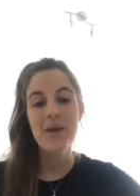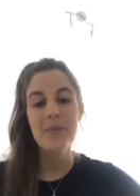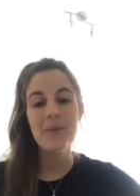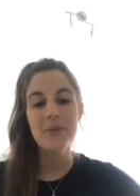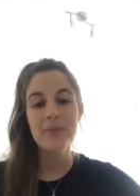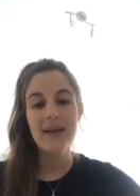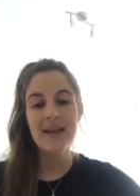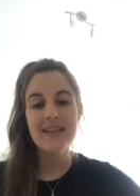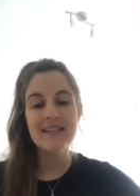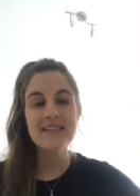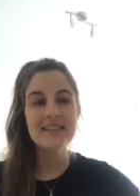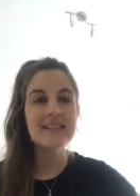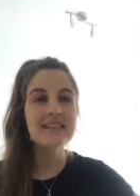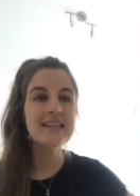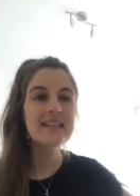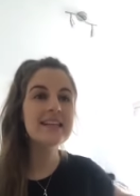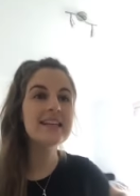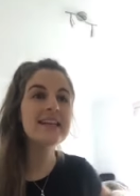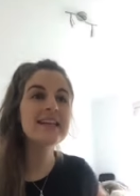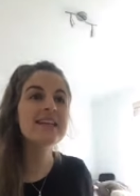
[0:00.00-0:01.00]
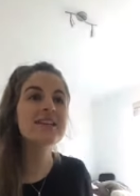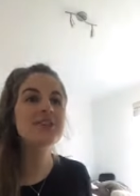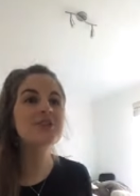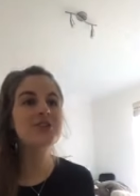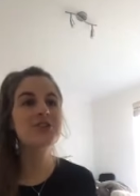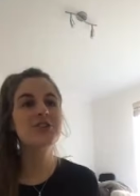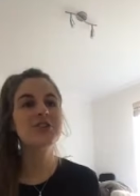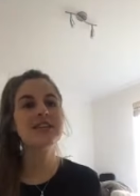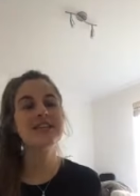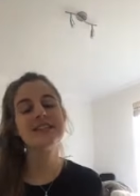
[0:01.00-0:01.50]
But basically the
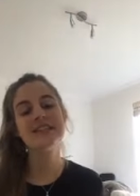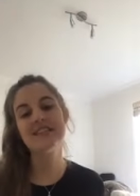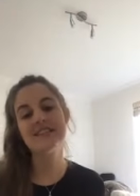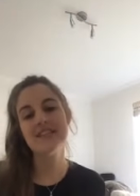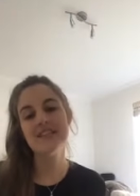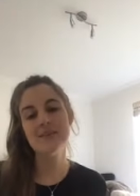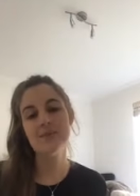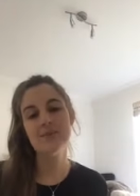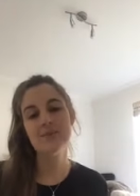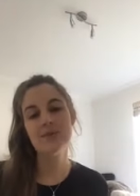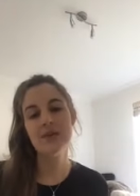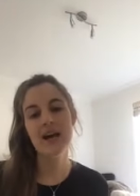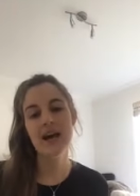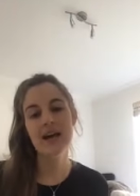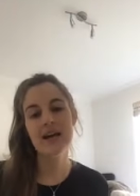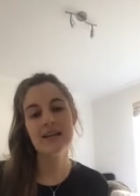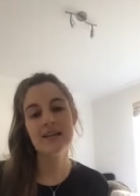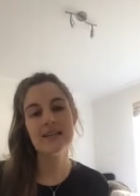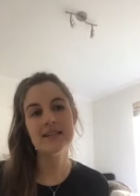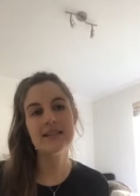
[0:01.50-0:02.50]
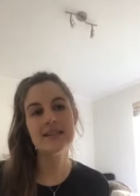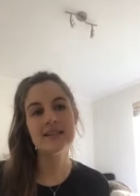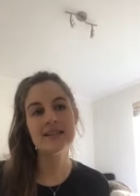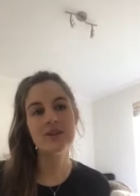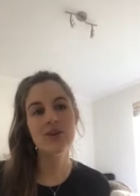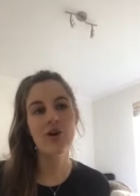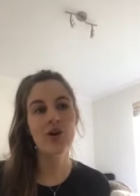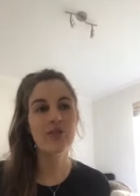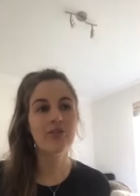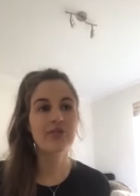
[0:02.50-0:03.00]
Julienne team is
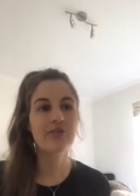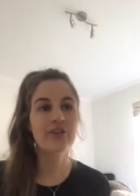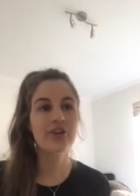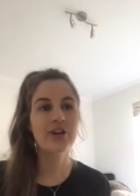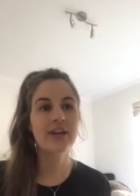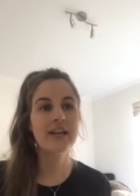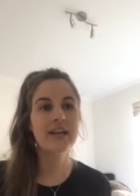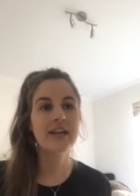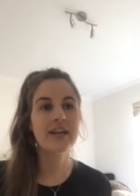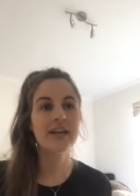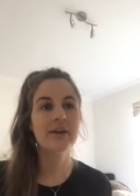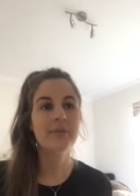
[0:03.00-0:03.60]
offering,